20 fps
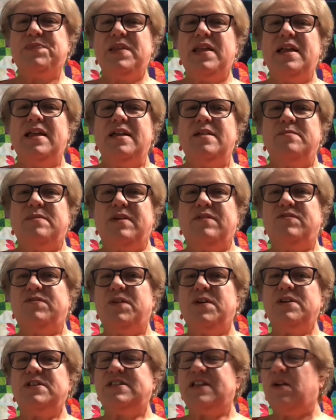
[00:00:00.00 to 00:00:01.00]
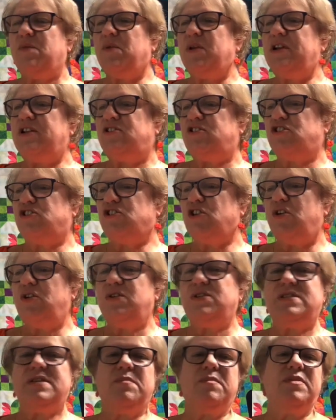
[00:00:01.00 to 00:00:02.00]
But first I wanted to show you
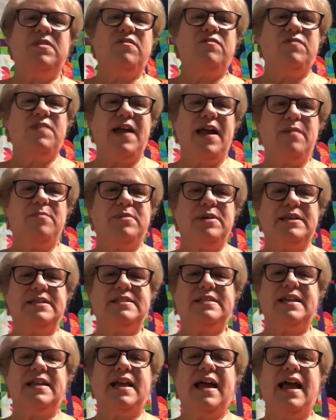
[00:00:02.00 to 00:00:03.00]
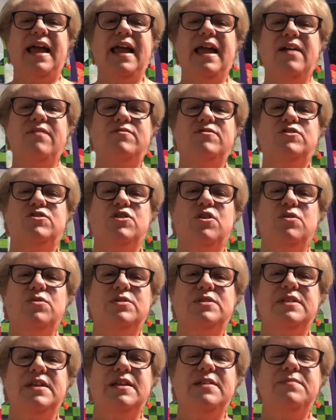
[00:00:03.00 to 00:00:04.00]
some of the fabrics that I have
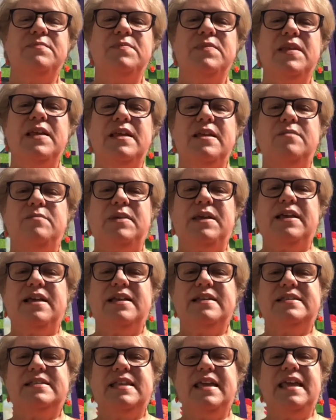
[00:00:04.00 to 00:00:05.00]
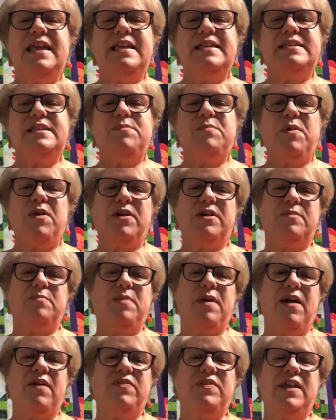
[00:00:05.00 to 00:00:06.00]
chosen, because the easy part
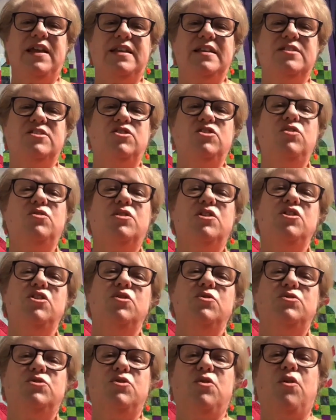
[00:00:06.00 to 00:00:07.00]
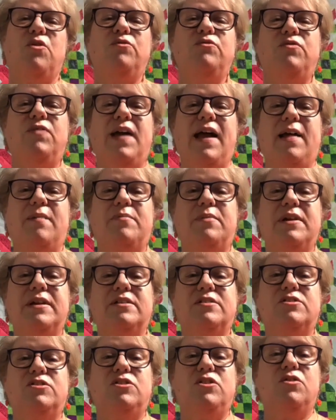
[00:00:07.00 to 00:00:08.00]
about that is you can use your own
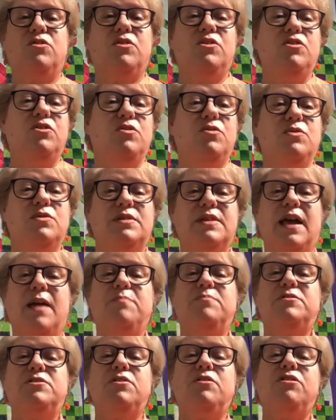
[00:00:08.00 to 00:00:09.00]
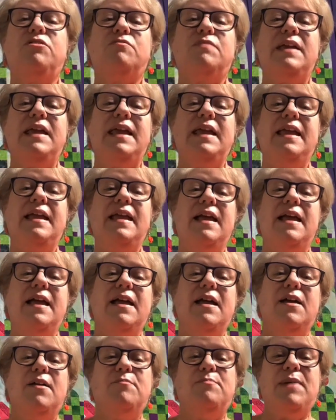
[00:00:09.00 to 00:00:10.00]
fabrics. You can use up to 3
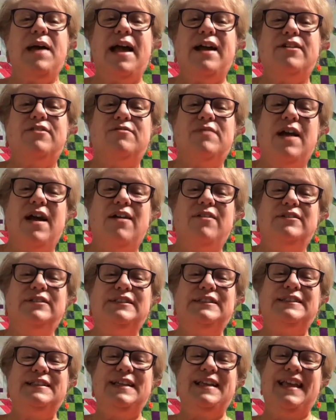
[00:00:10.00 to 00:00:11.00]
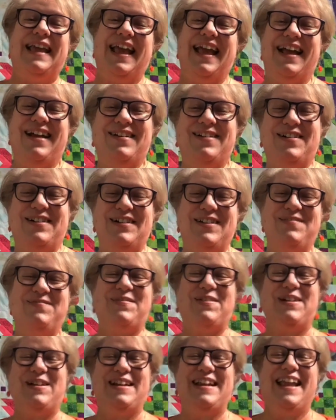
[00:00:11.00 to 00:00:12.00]
backgrounds. Yeah, early
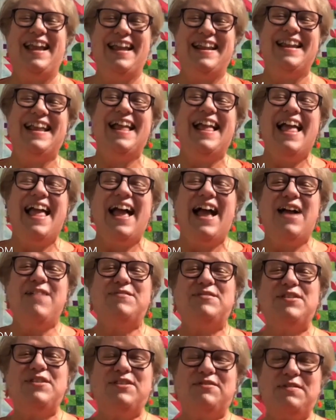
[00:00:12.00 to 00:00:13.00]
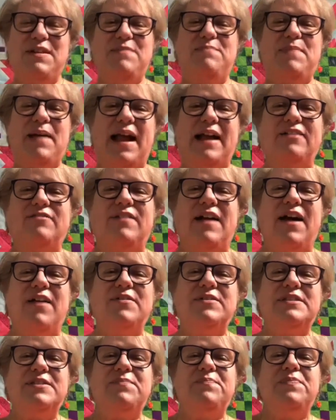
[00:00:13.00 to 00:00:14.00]
bird. Up to 3
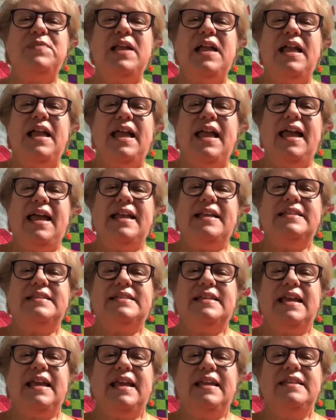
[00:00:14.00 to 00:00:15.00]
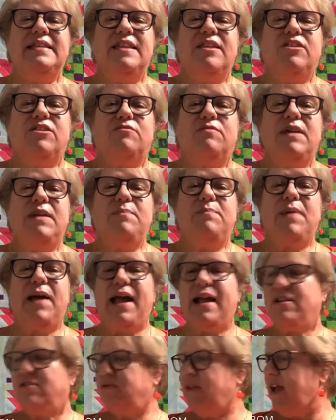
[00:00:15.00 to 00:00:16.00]
backgrounds. And in the 3
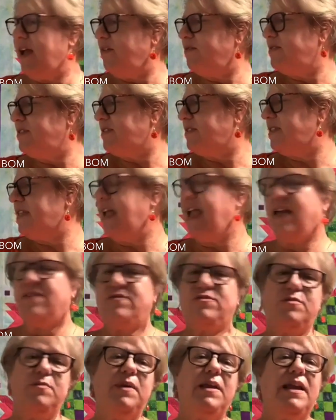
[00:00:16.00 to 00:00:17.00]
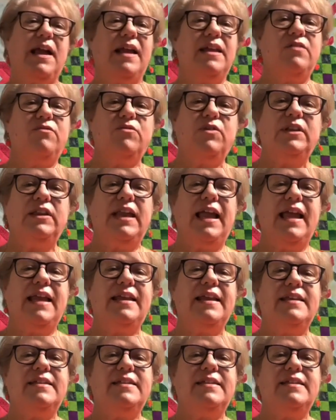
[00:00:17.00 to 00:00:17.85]
backgrounds, they have to be kind of related.